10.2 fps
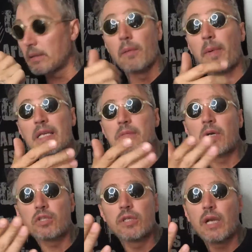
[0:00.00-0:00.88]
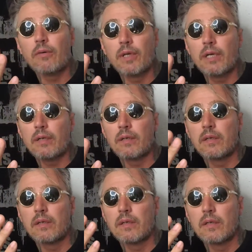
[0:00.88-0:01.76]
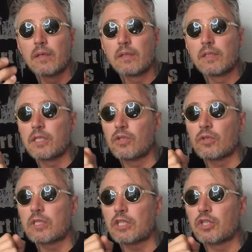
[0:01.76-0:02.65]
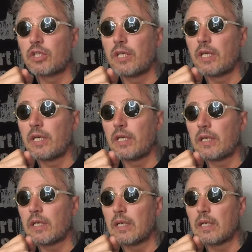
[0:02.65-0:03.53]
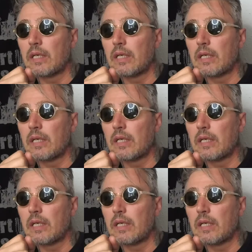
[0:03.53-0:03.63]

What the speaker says: the best machine out there. There's no such a thing,